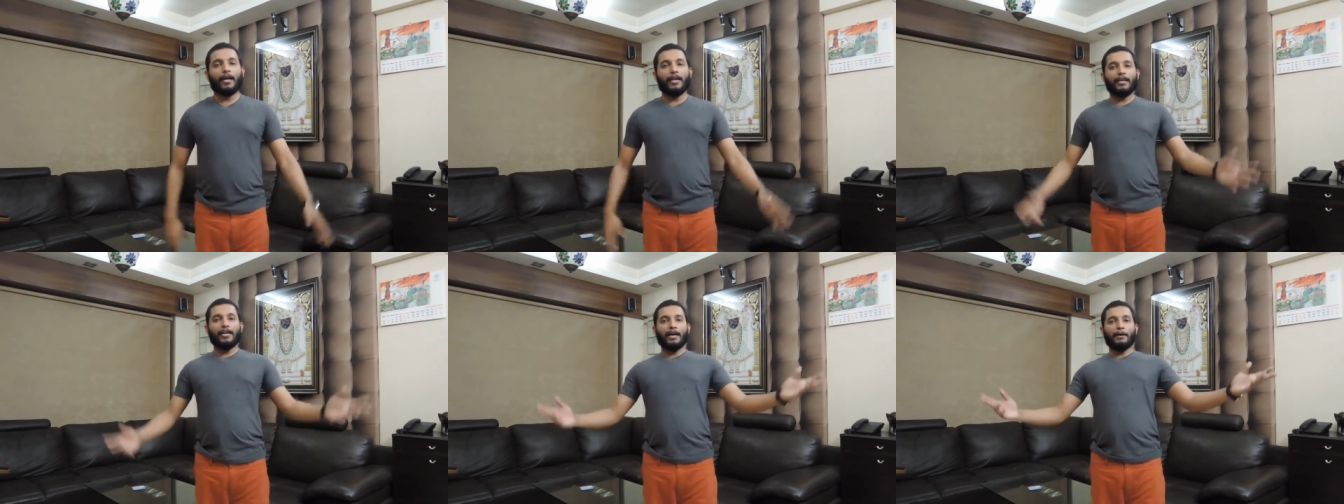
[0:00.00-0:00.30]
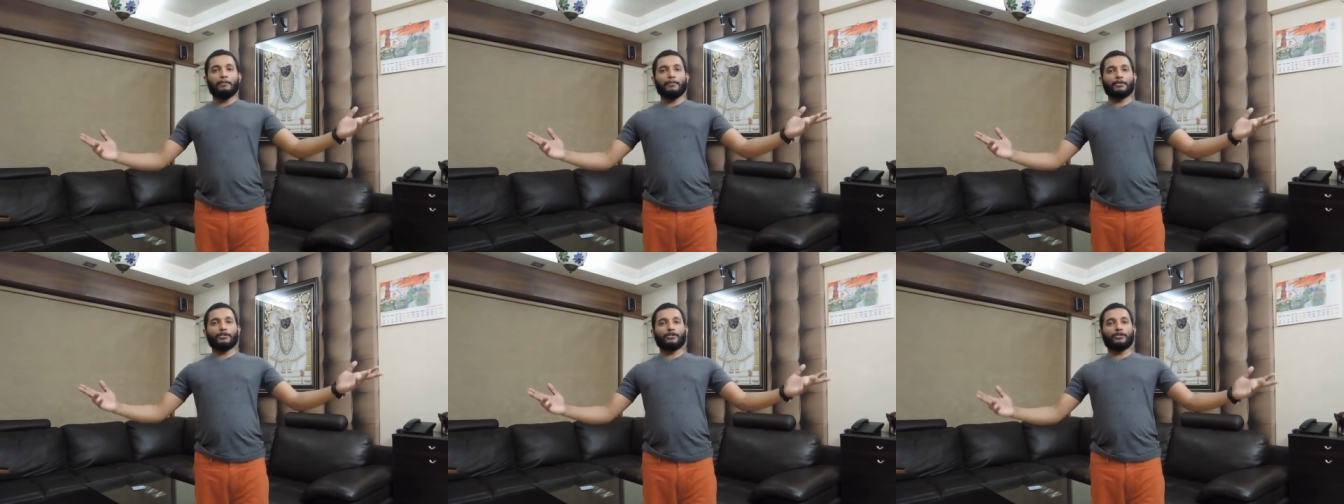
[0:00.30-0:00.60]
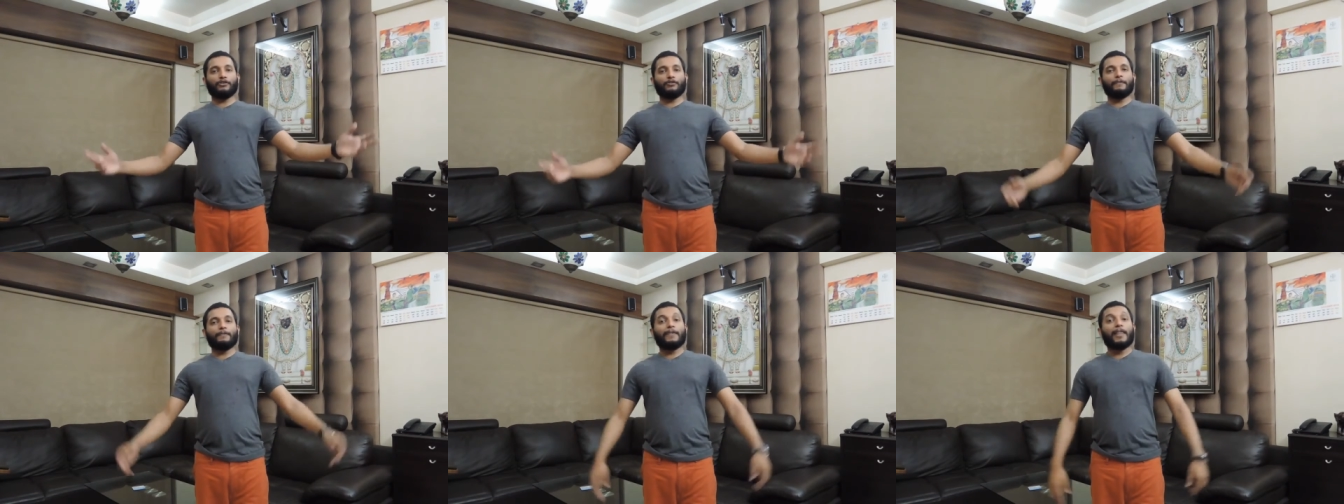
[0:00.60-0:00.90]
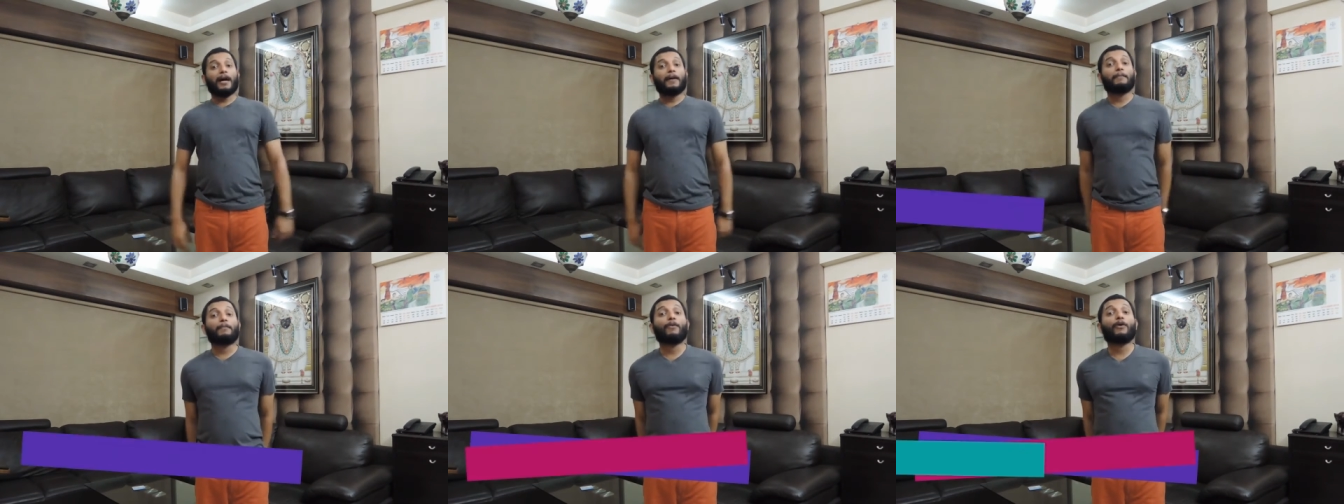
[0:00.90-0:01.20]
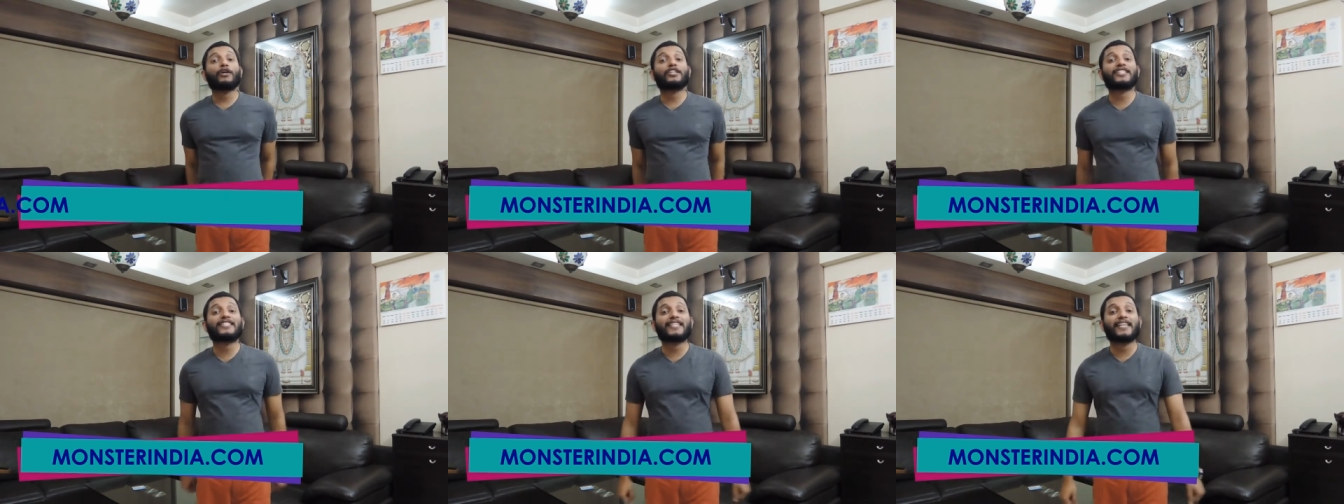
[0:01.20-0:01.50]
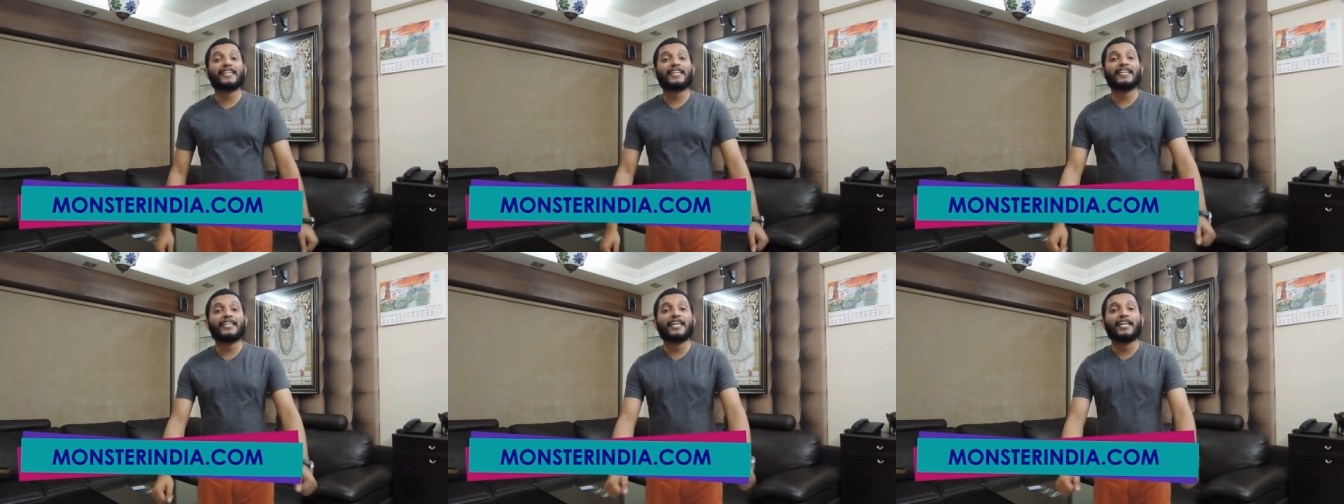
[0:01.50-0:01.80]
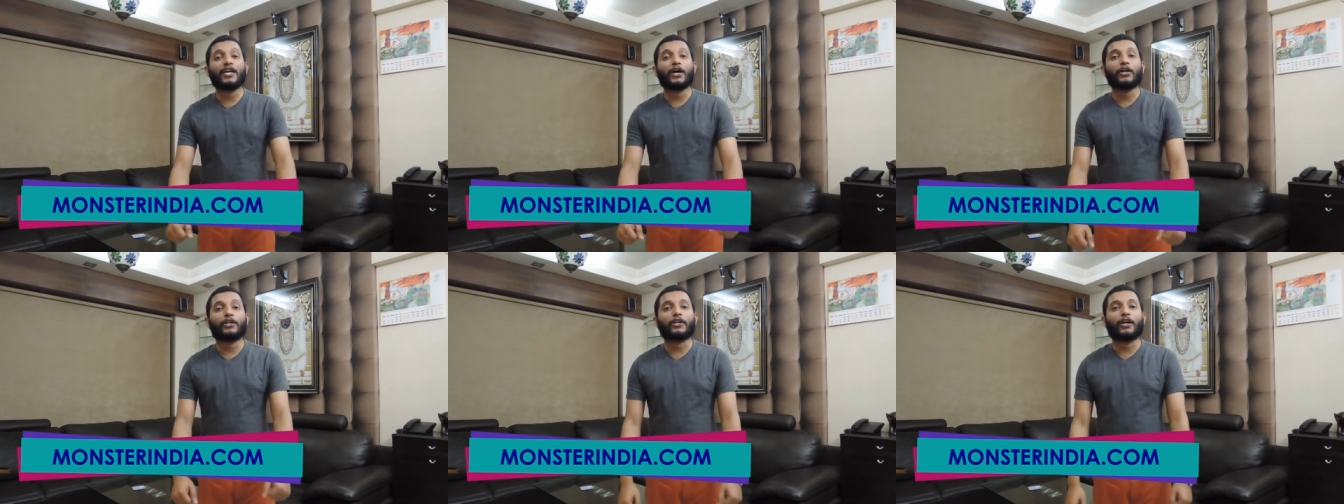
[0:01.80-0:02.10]
Number 2,
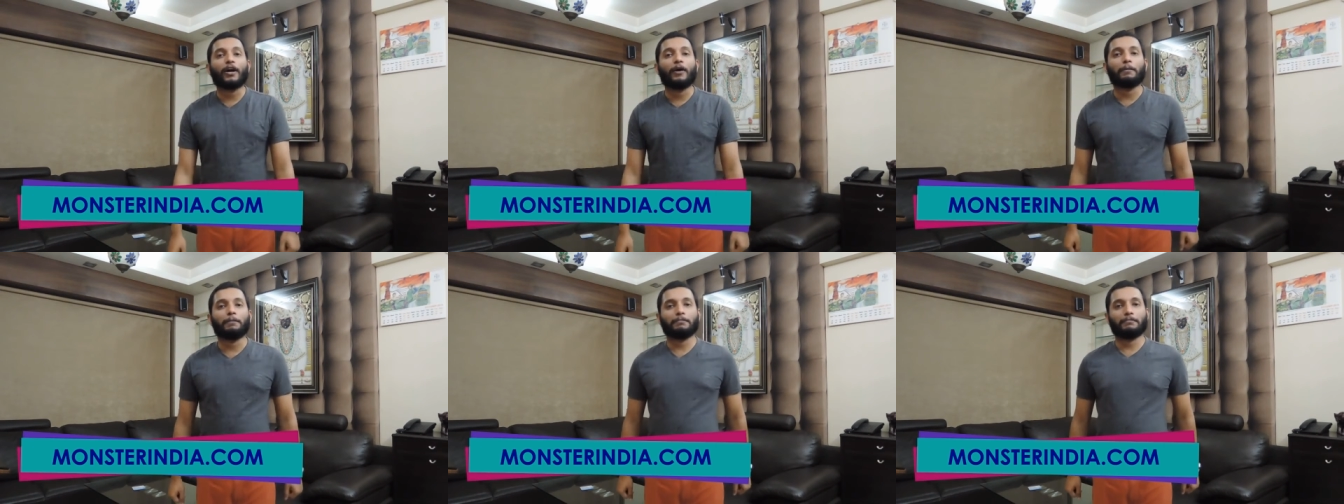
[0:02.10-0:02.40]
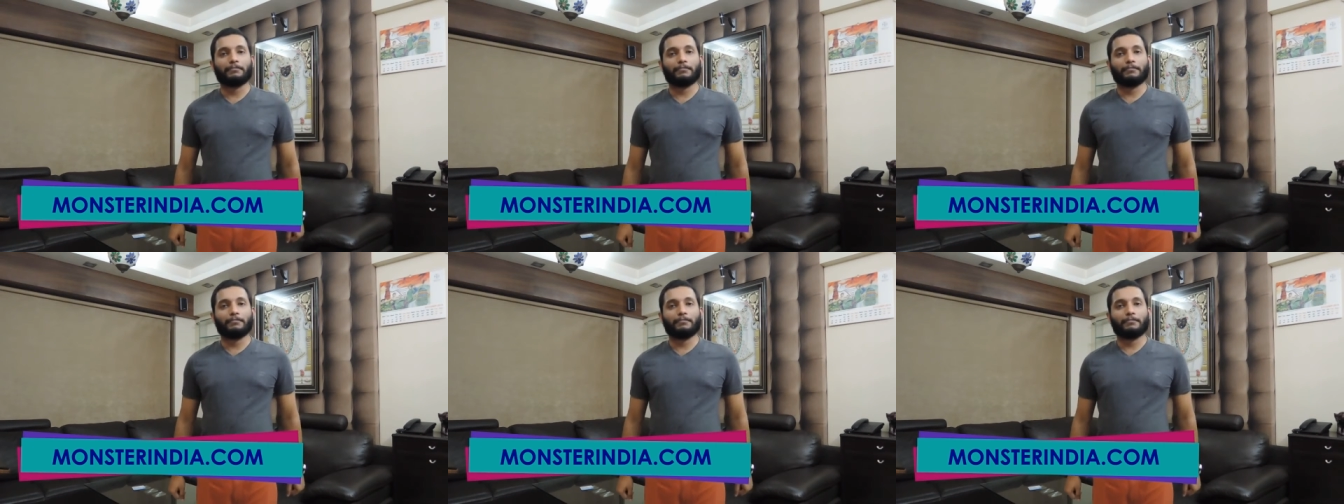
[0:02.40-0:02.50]
MonsterIndia.com.